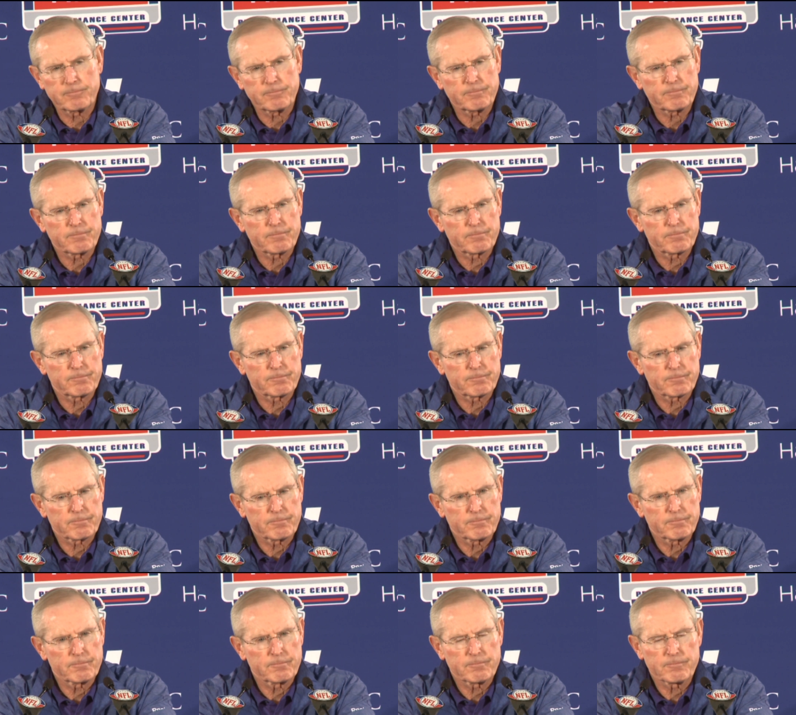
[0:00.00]

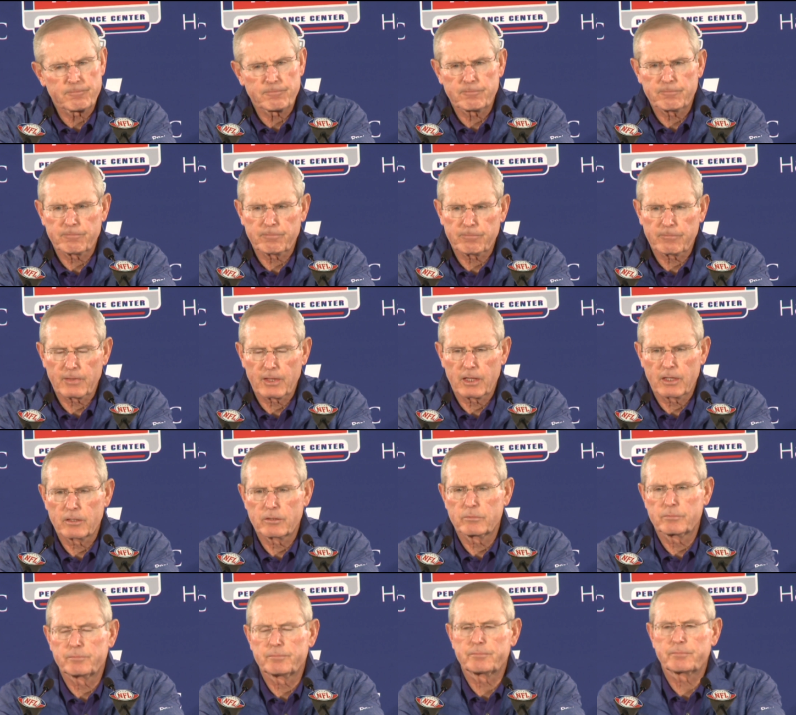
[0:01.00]

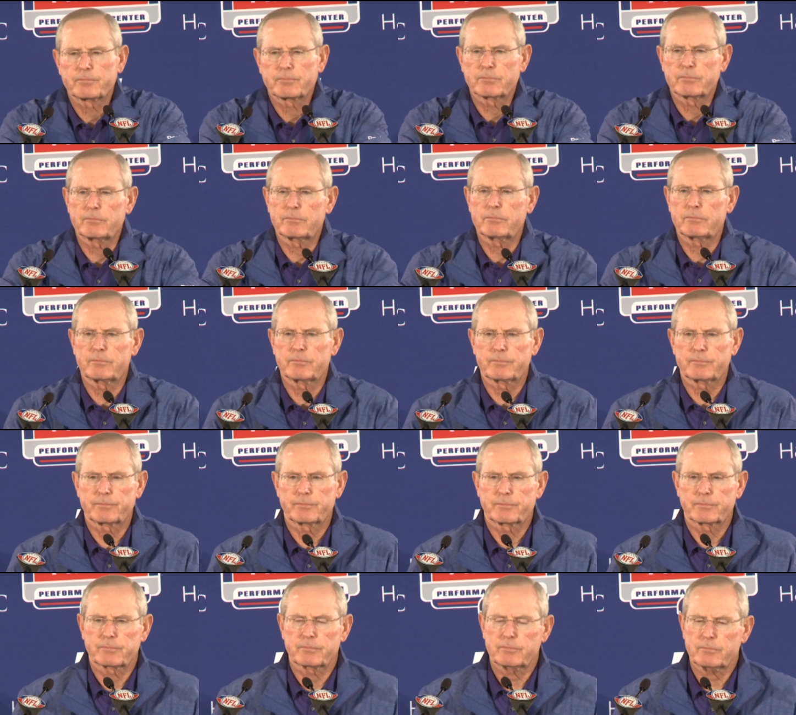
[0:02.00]

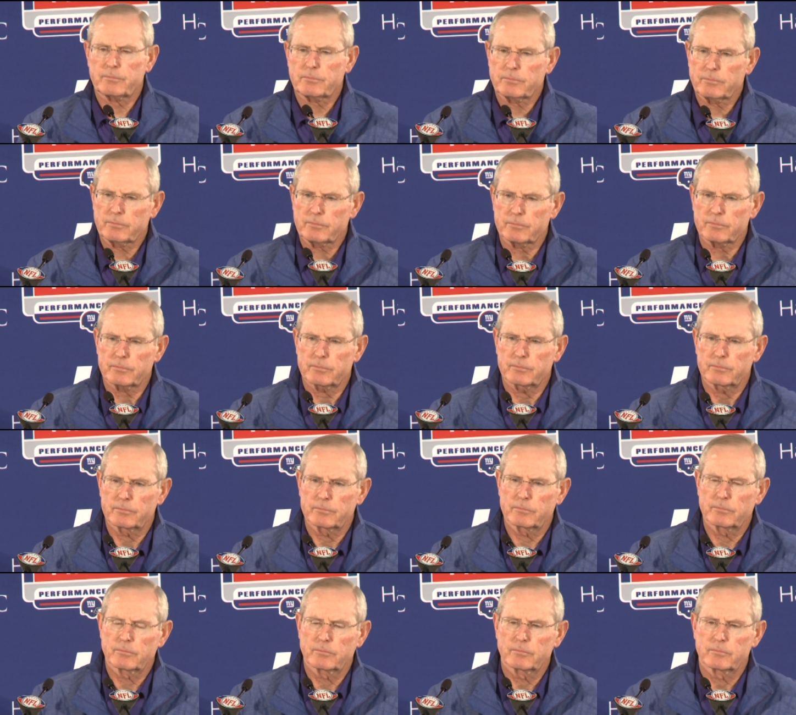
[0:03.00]

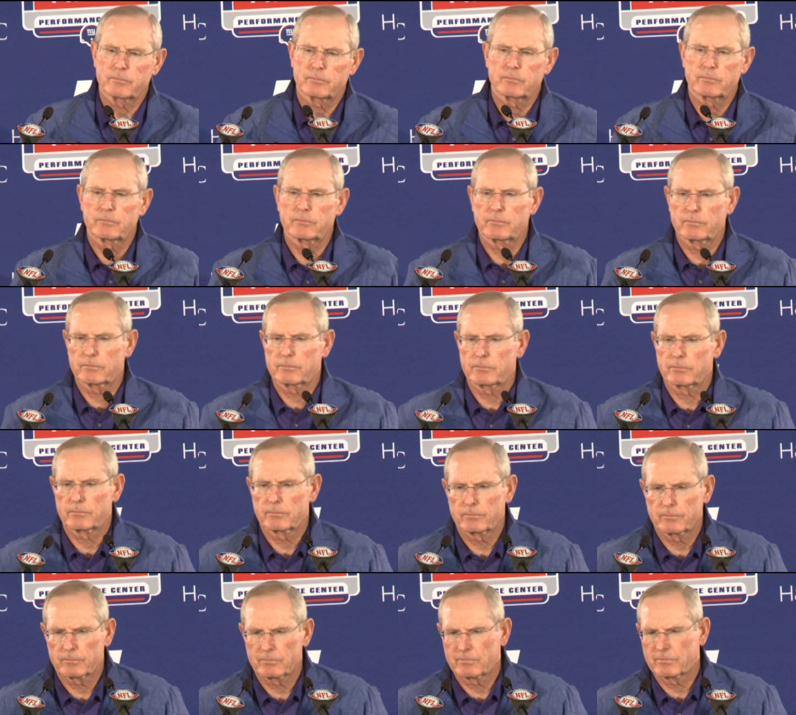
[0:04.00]

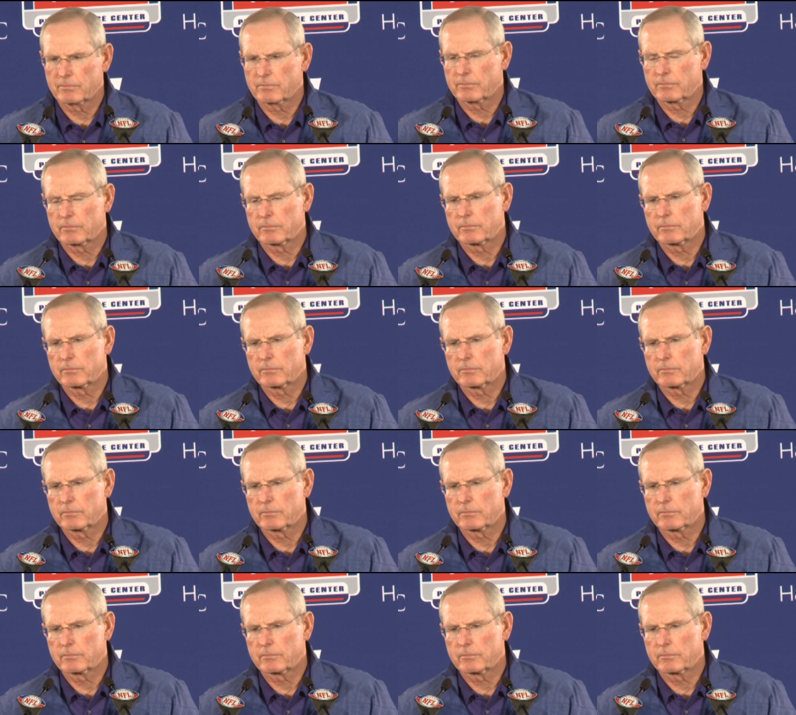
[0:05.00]
(silence)